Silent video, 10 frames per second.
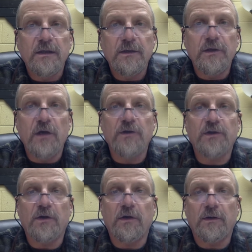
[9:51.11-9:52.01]
No,
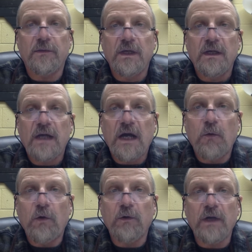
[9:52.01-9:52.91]
sir, I
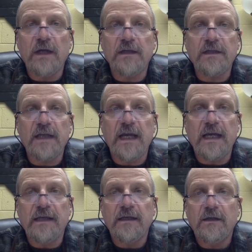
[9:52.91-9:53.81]
will not
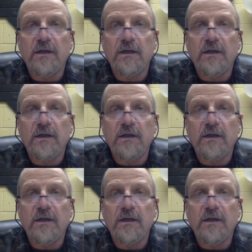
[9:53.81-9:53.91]
state